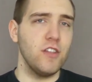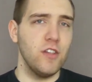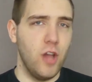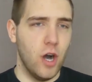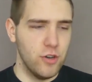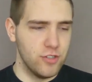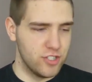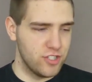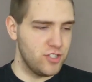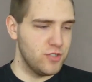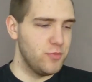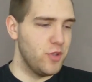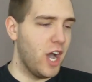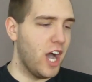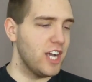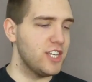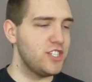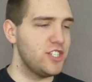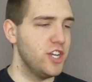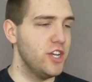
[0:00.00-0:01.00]
Those are some
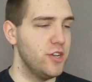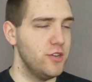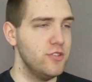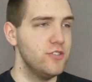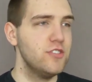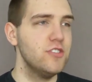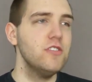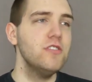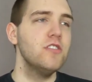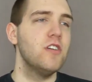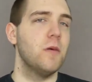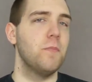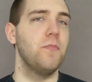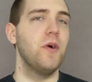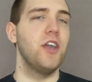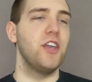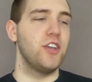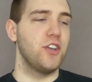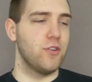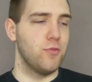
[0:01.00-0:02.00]
nice shoes. I
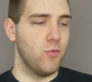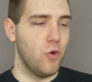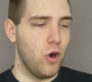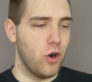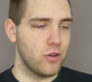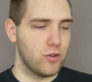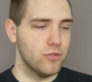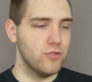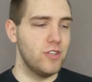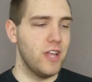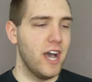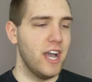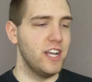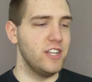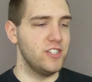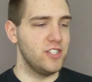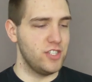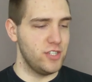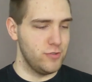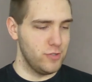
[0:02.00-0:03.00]
bet you can walk all day in
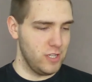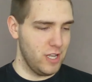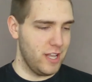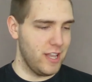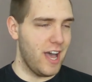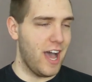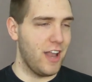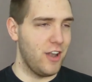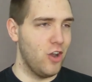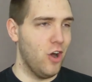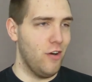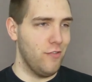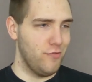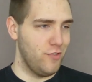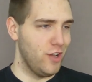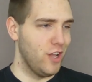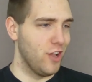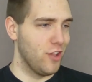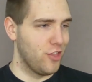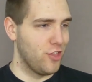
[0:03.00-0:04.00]
shoes like that and not
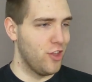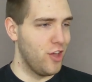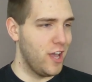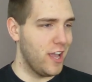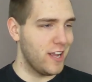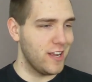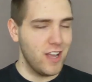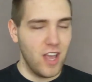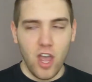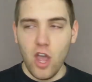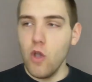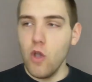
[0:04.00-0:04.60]
feel a thing.